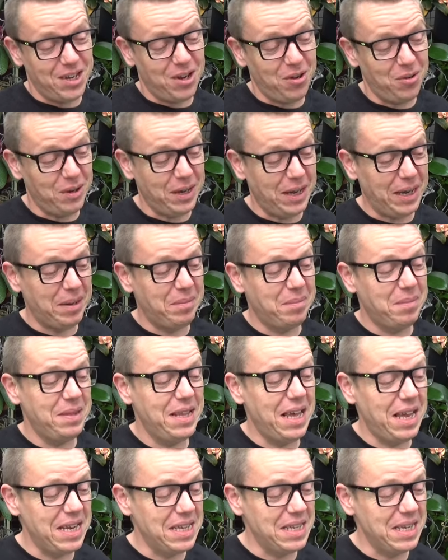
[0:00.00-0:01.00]
Okay,
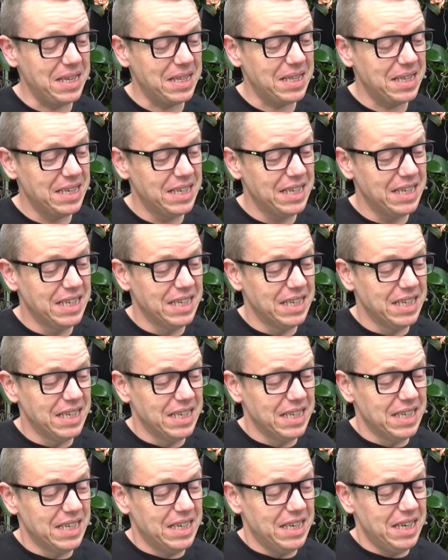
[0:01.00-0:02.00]
that is it.
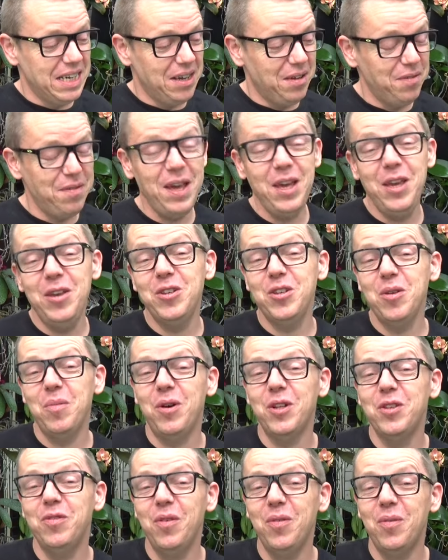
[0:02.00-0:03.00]
Thank you so
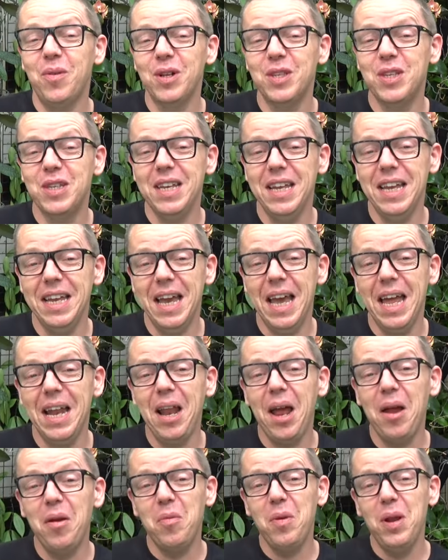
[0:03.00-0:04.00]
much for watching and
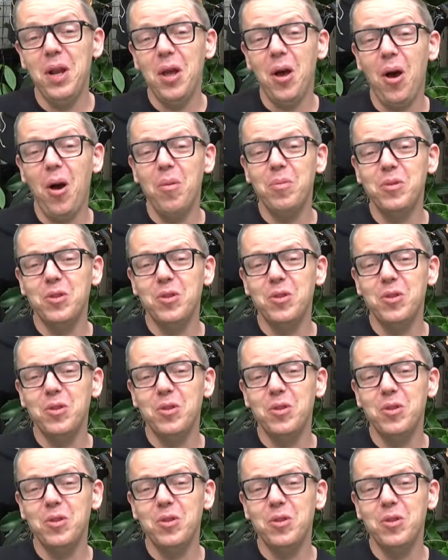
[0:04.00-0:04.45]
I really hope